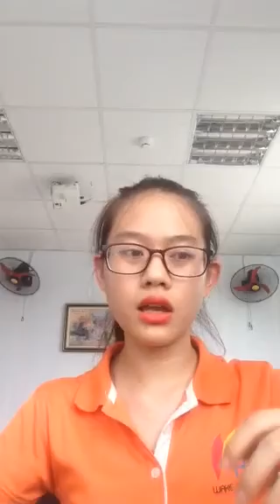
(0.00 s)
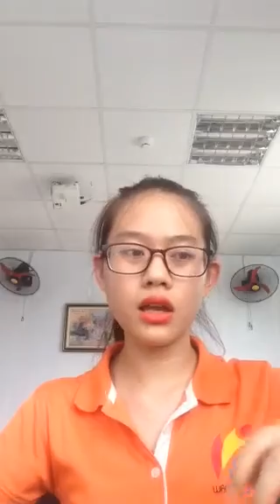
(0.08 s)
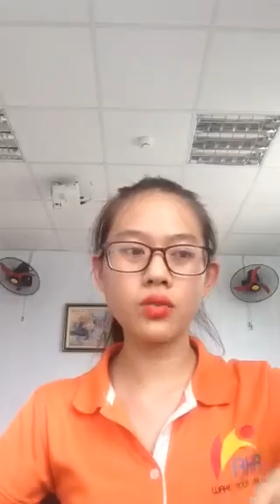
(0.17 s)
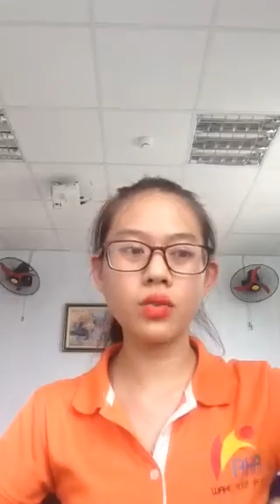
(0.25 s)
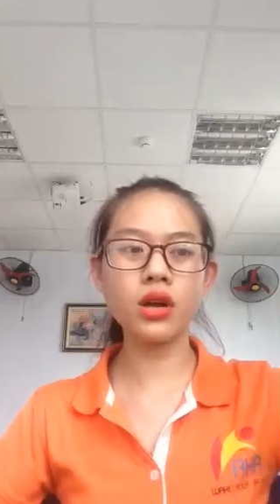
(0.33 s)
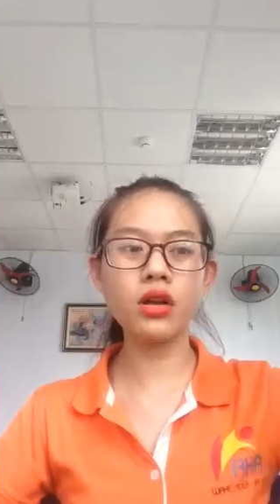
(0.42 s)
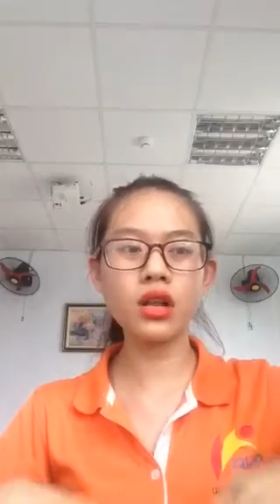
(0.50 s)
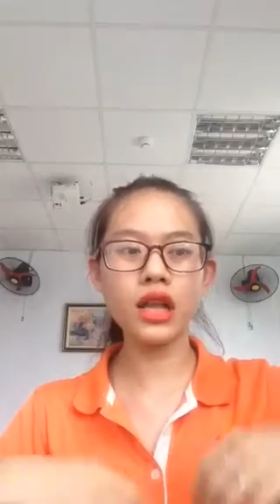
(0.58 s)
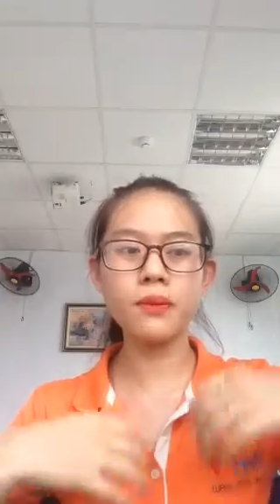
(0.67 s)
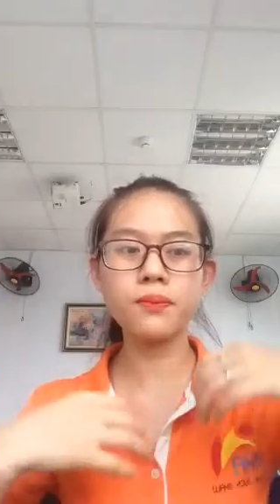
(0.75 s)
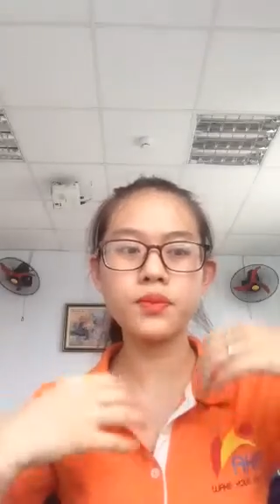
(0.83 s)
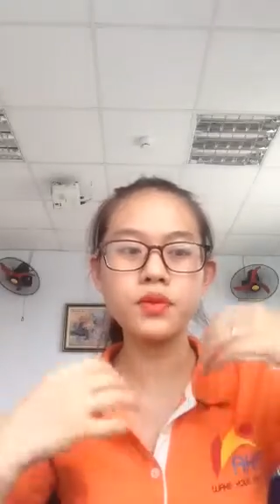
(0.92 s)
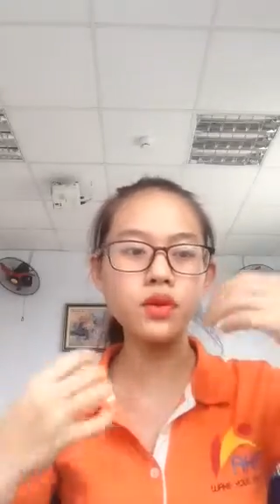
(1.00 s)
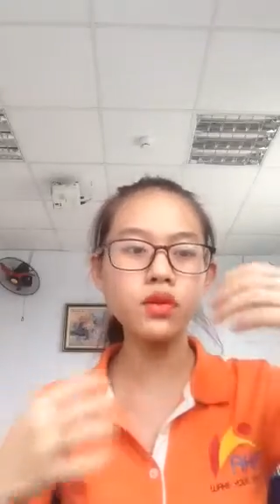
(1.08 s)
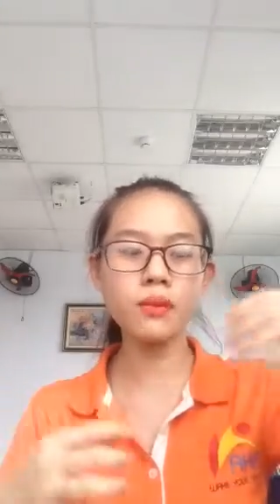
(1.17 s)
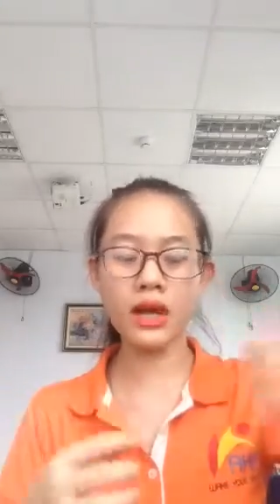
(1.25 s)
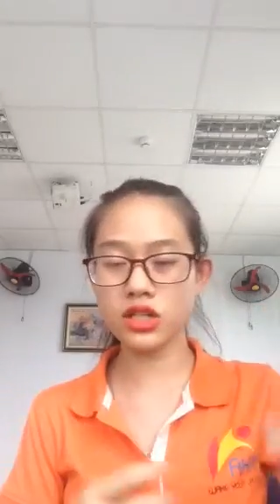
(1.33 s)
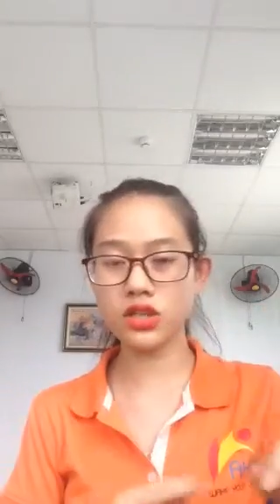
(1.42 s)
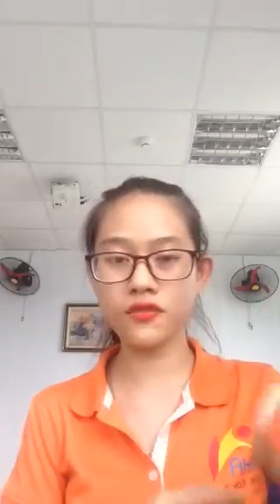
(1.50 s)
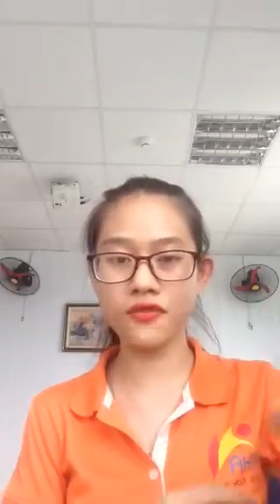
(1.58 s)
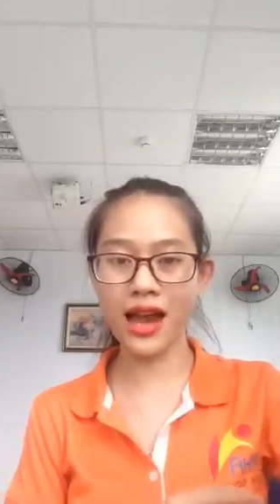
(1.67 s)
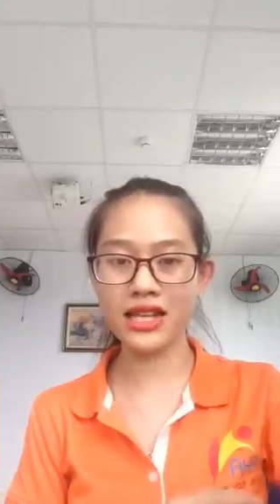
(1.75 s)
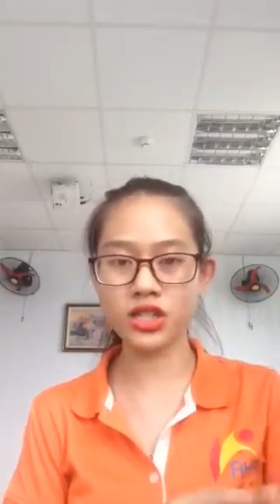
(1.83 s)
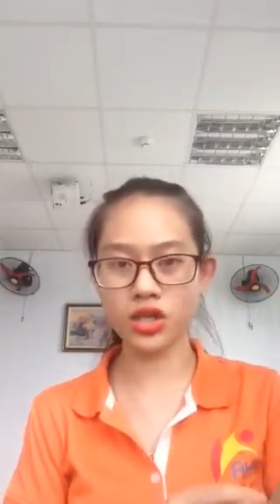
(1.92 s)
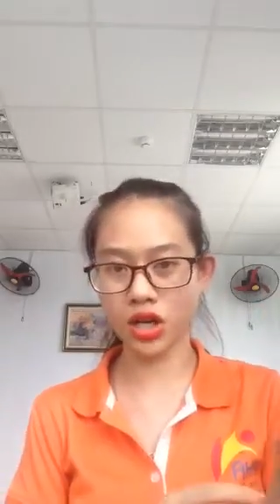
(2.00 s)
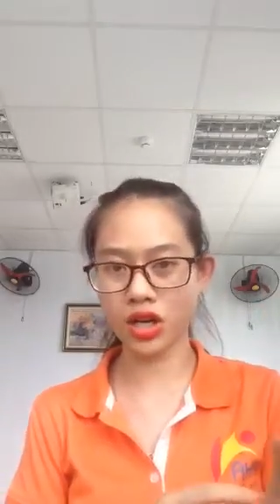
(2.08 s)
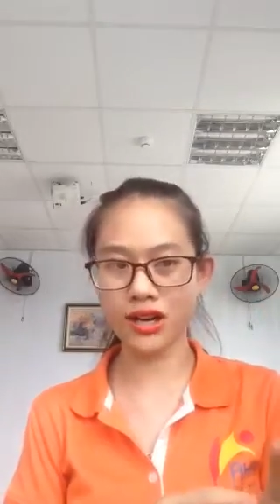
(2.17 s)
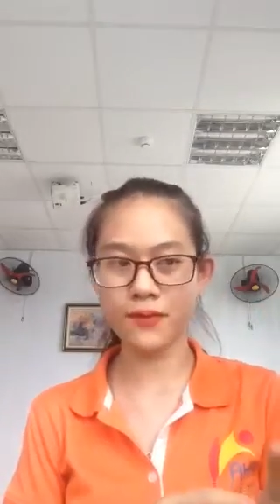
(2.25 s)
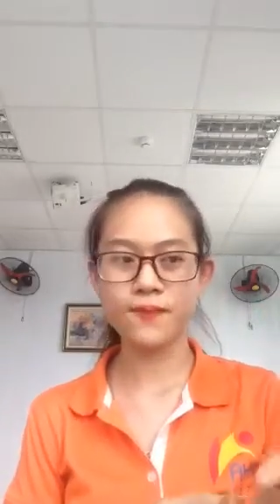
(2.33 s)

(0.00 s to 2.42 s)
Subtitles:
It will improve much faster,